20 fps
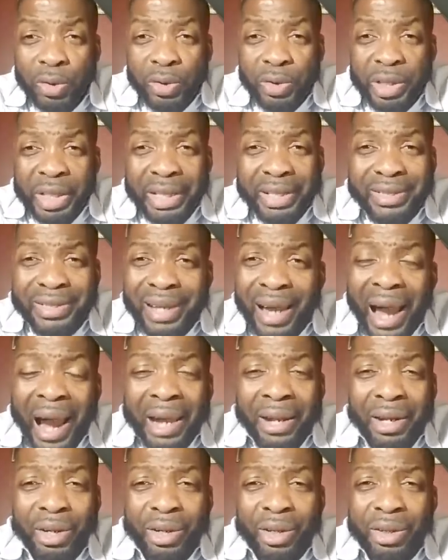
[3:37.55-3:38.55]
The
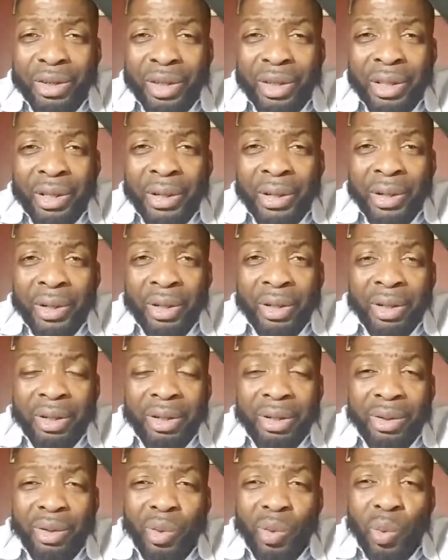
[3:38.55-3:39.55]
entire
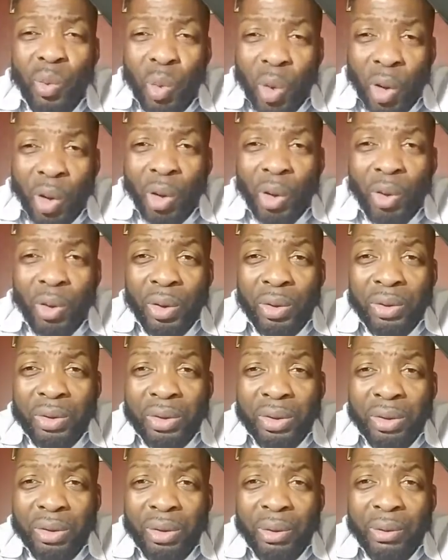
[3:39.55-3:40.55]
world
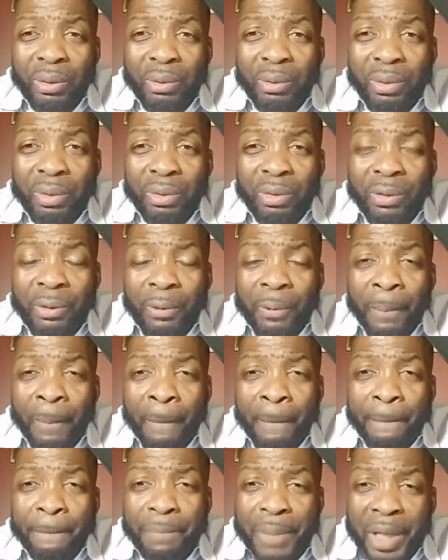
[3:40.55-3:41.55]

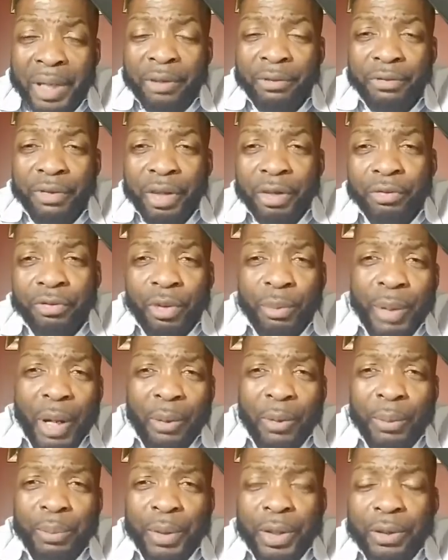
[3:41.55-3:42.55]
benefited from
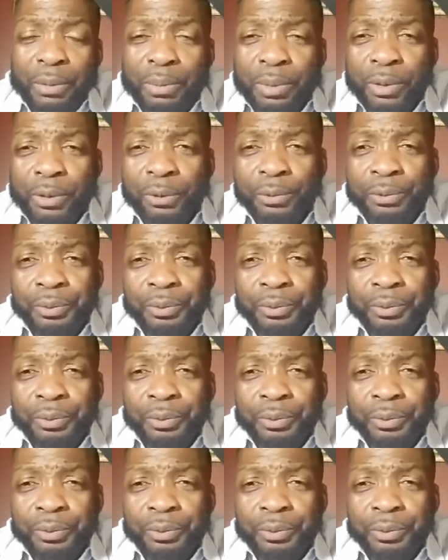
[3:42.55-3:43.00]
our people.